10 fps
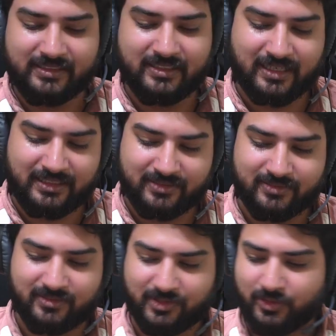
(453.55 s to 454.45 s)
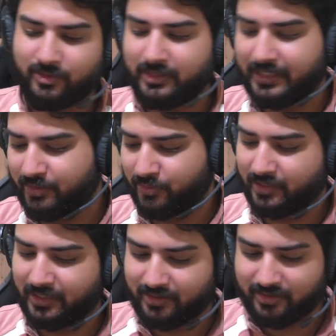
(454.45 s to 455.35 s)
And like you
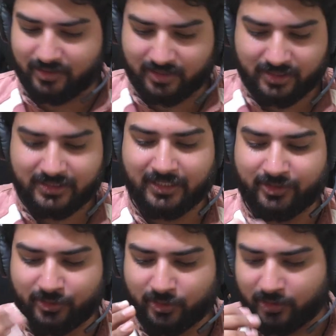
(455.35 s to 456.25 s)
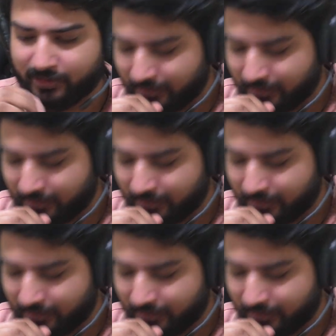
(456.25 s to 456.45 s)
said that you called